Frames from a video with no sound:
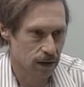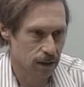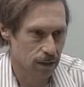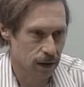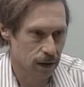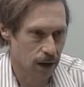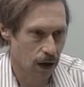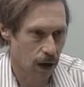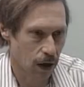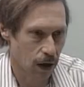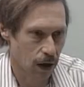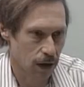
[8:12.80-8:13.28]
can
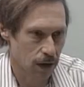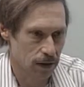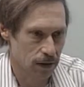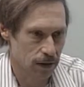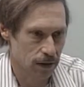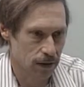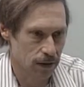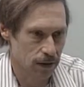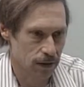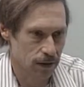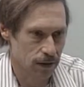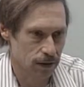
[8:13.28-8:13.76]
be hard
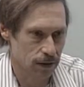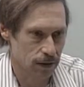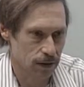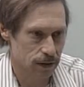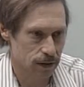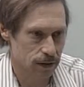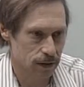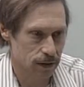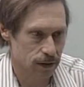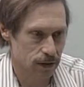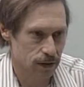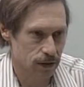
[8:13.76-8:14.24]
to
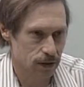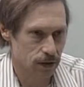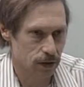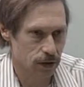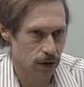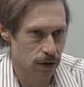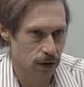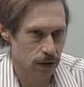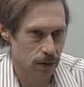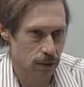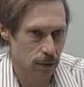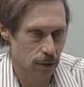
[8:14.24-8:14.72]

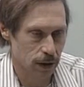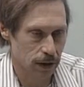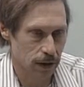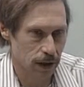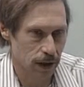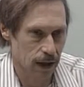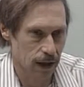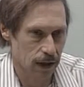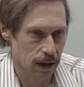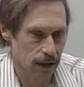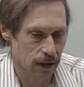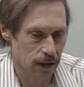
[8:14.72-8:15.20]
discern what
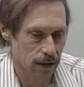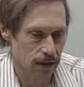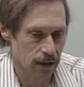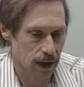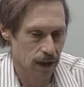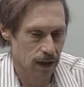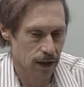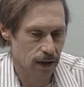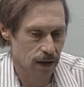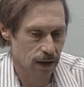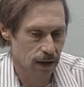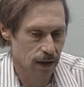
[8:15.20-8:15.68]
that is.
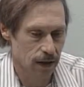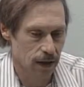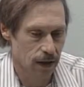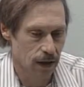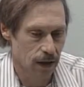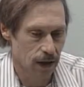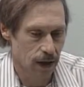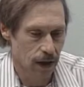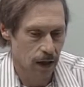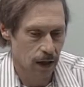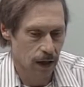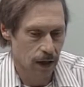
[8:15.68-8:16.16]
And I think
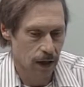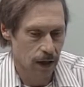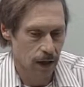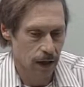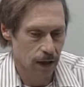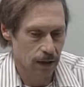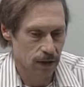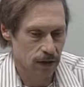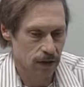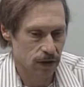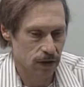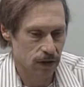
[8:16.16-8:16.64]

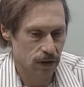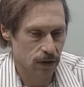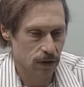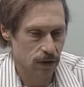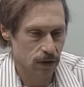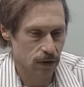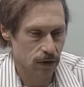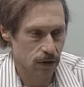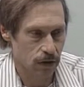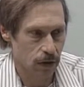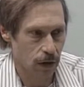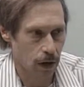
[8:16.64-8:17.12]
a
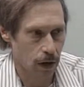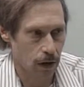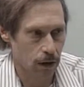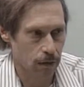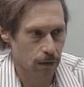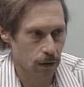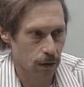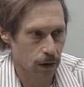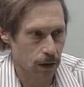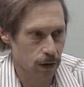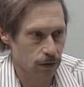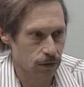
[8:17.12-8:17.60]
single
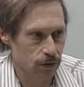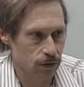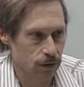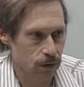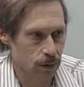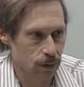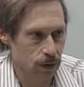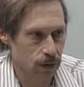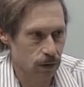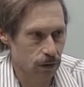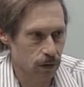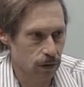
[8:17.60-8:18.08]
strong voice
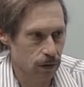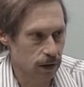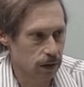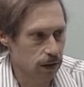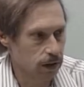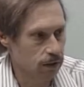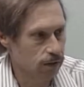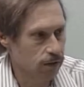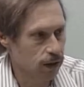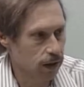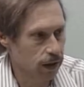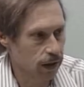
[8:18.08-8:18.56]
from a union
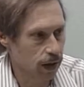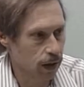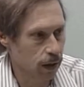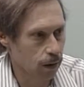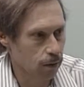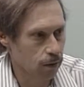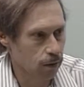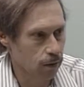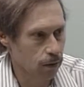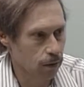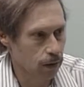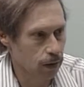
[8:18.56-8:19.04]
is very
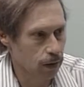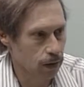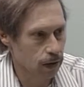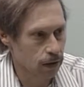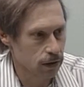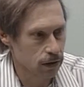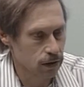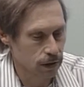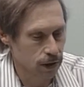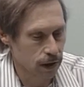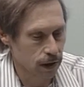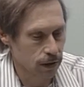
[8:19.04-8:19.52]
helpful
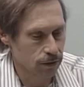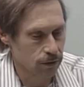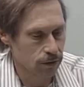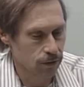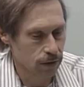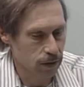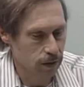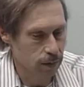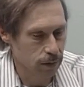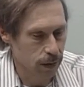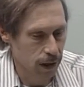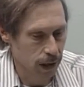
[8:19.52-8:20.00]
to get
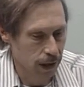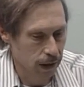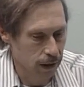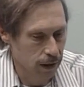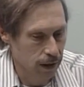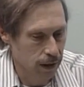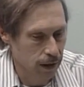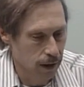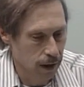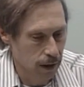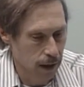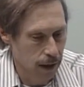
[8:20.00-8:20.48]
feedback.
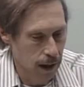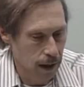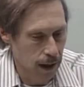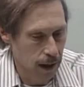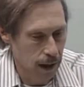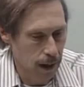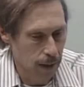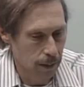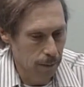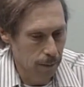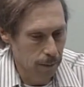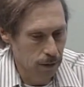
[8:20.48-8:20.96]

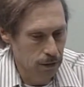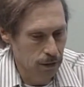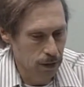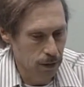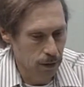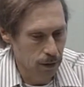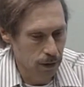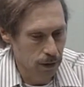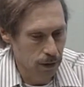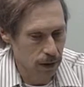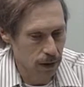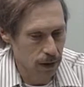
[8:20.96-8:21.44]

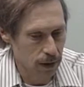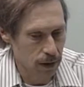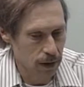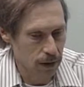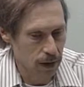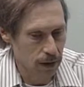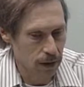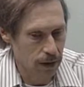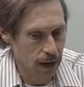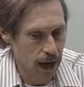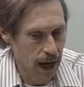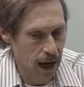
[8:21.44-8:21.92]
So
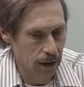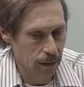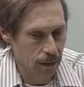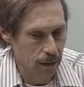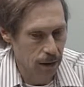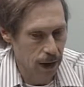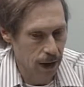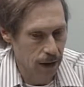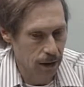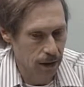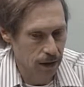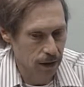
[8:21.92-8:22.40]
in that
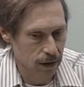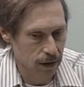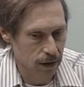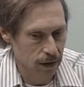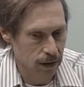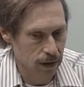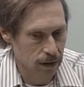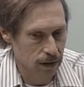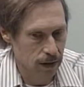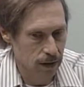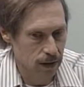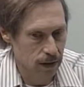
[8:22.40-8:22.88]
way, I think
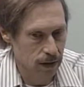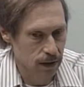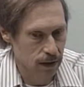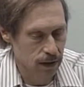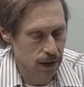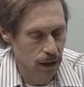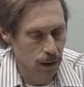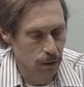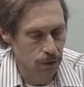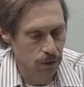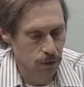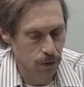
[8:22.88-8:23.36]
it's
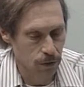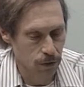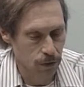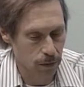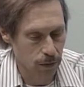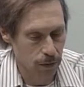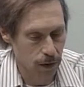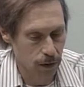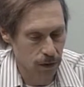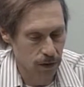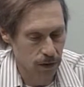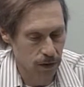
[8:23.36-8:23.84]
helpful for
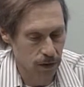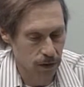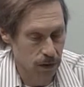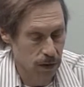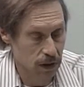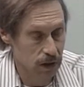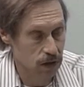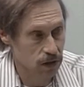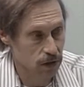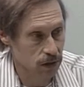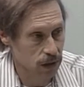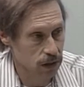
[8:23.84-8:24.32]
both the
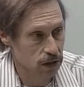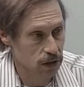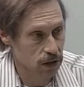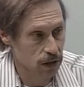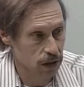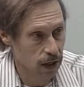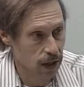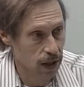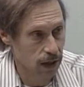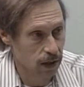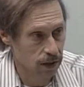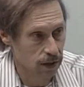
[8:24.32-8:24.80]

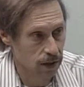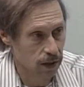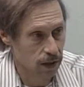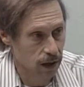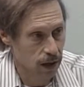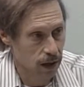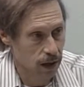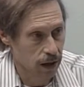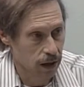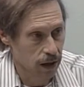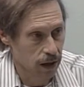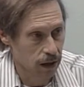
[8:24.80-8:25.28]
administration
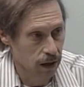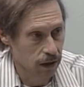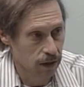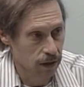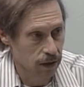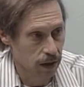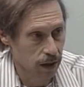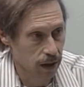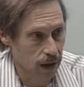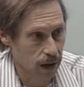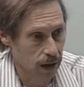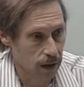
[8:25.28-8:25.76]

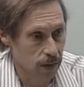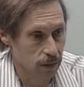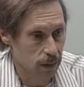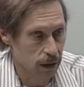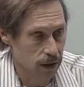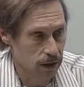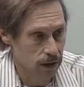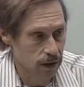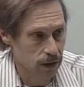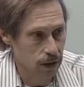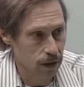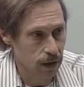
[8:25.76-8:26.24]
and
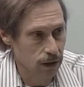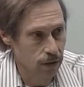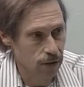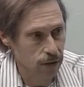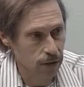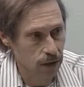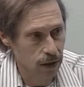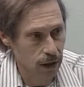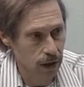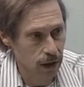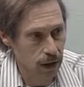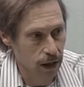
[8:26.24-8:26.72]
myself
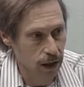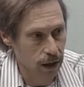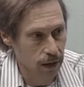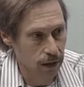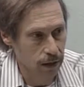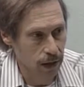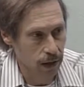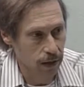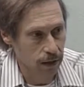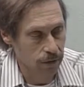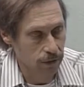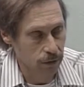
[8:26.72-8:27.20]

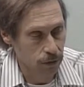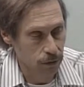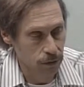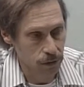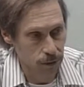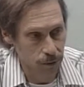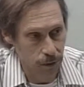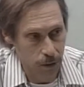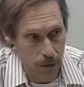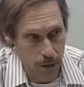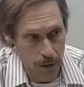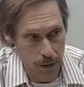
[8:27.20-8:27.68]
on that and for
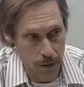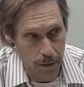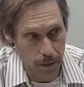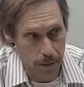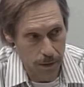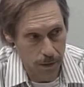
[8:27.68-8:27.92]
the board.